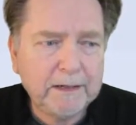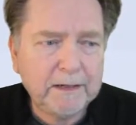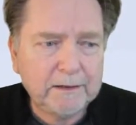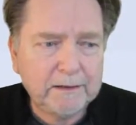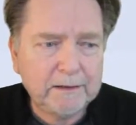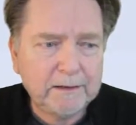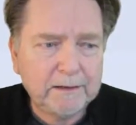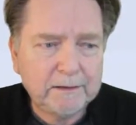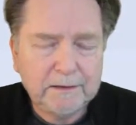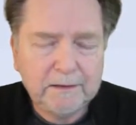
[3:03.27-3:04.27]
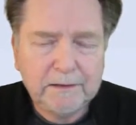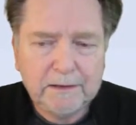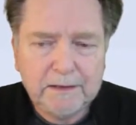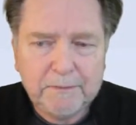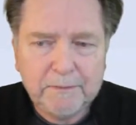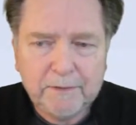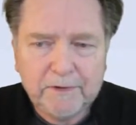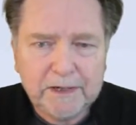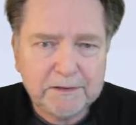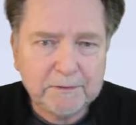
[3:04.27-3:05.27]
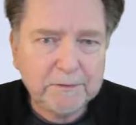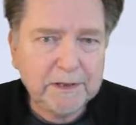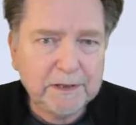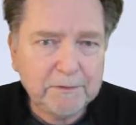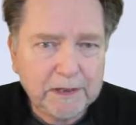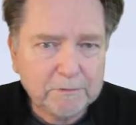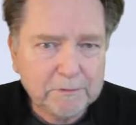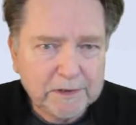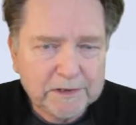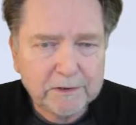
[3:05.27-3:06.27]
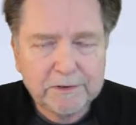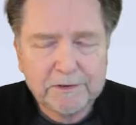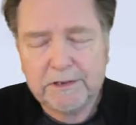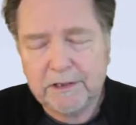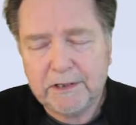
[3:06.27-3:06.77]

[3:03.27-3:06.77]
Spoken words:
And he provides a really well-researched,